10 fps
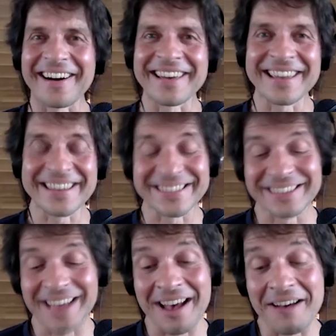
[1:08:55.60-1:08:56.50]

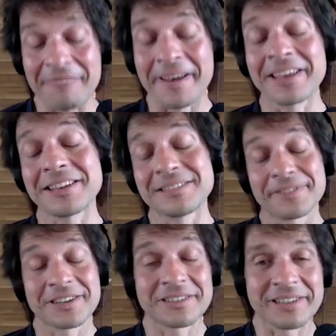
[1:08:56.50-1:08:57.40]
Ian, thank you
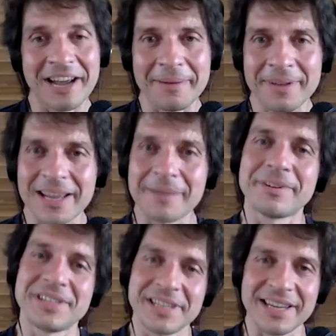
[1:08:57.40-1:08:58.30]
for your time. I
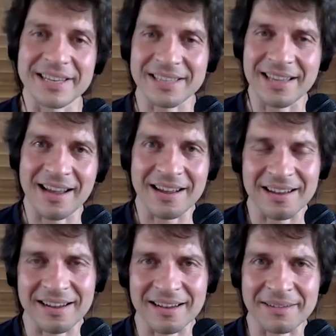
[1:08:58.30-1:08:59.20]
appreciate it.
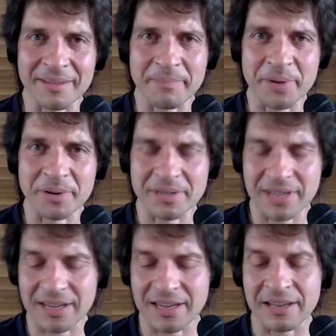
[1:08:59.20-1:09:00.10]
The book,
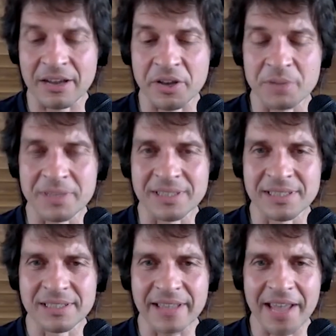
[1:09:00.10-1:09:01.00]

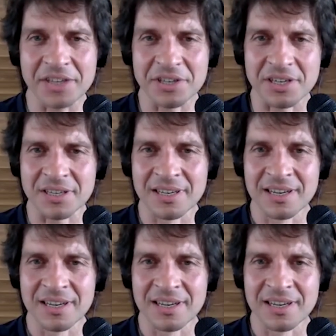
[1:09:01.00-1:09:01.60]
Human Nature.